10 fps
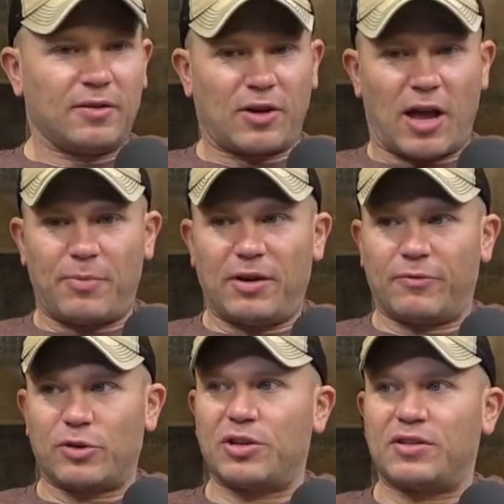
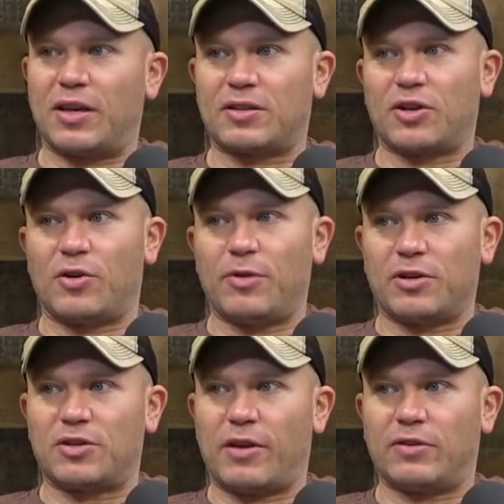Virginia Tech's going to be a
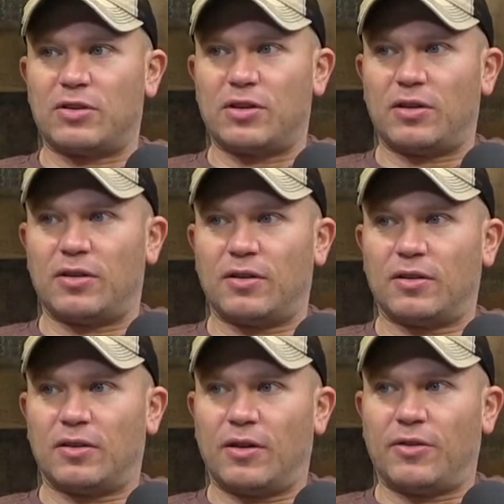7 seed
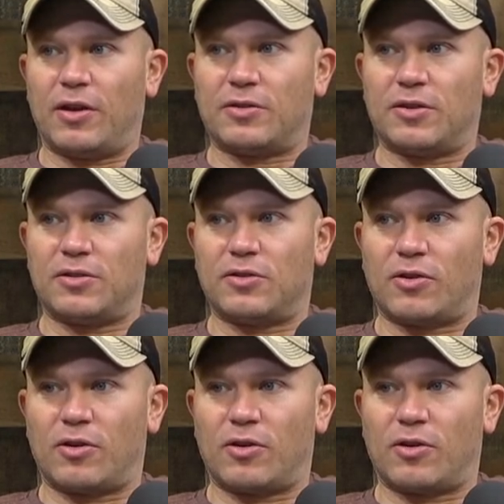in the ACC